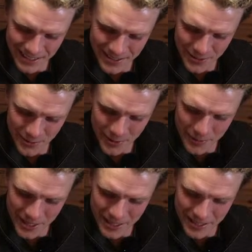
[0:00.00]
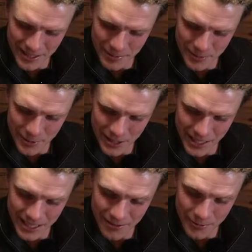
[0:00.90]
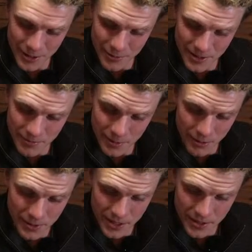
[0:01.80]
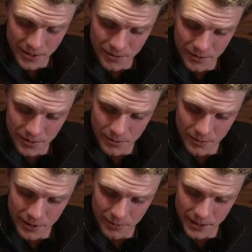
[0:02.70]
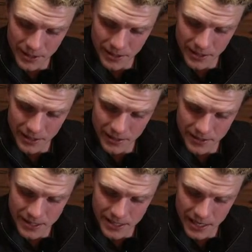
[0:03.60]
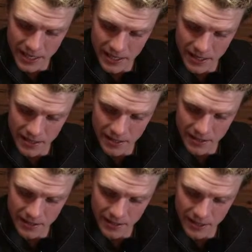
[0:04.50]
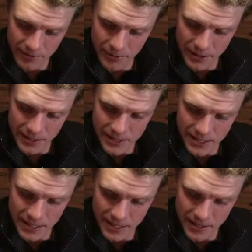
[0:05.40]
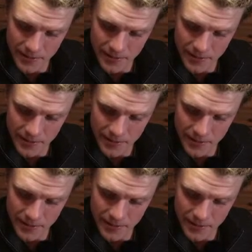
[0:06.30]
when we get a little bit more, when we know where we can stay, if we can stay,